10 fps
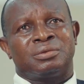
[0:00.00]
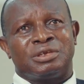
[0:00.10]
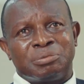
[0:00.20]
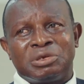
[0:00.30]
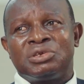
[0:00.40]

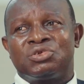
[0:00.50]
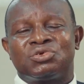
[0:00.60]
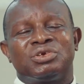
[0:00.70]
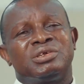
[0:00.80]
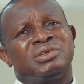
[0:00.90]
the
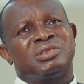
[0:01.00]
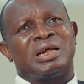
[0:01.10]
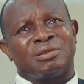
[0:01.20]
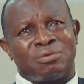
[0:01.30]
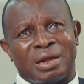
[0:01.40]
ministries
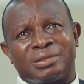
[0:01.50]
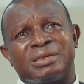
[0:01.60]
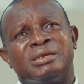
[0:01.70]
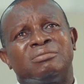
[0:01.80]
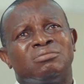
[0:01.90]
that we are
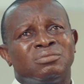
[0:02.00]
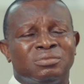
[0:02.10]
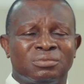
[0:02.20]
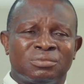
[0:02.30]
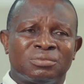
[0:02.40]
seeing,